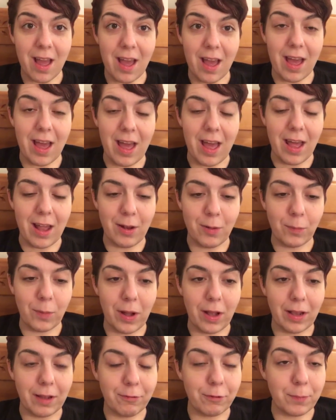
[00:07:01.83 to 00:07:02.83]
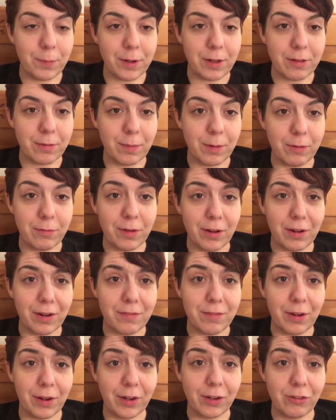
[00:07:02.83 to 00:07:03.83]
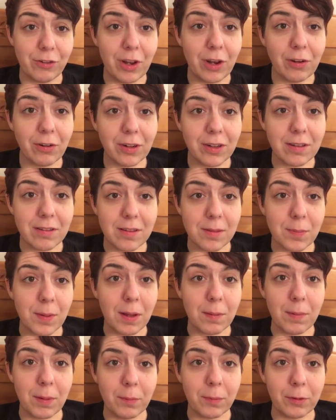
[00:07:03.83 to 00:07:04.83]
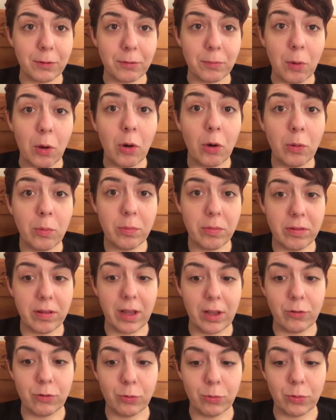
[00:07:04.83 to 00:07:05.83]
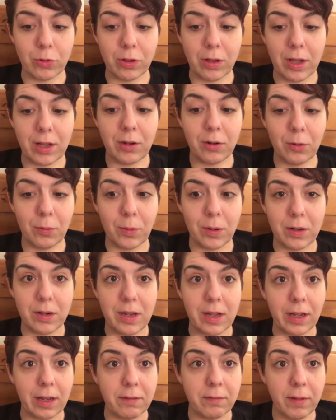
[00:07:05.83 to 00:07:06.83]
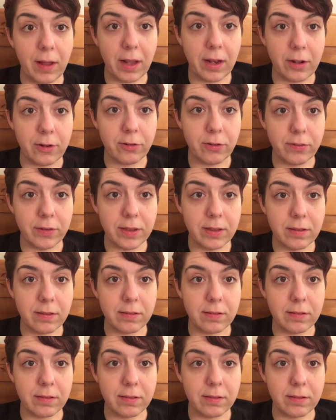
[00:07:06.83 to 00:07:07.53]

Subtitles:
And while everybody's been very, very generous about my work from home schedule, I don't want to take advantage of it.